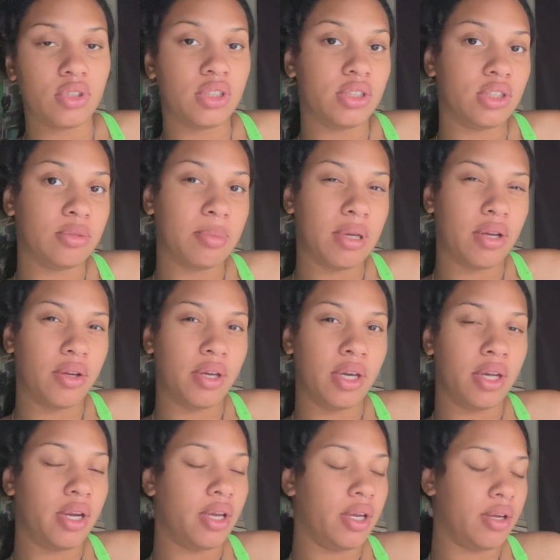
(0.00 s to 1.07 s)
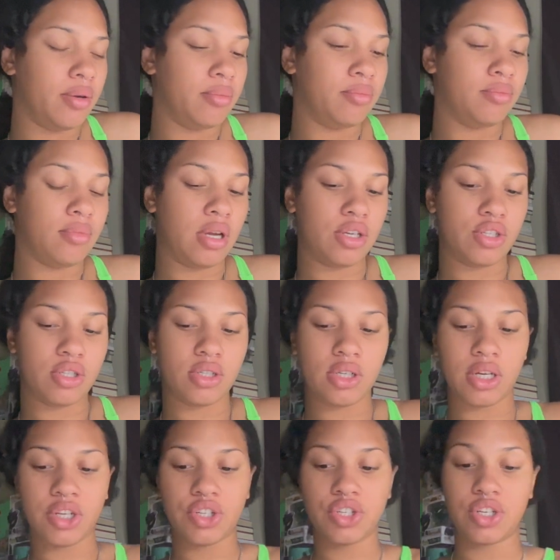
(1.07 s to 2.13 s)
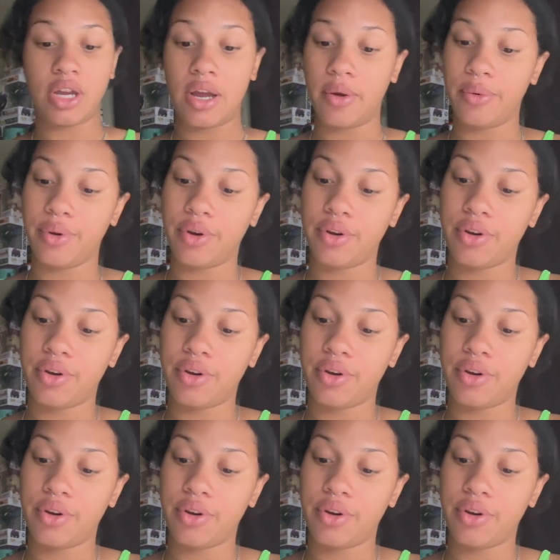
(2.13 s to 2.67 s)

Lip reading: is about 8 a.m. I just took a shower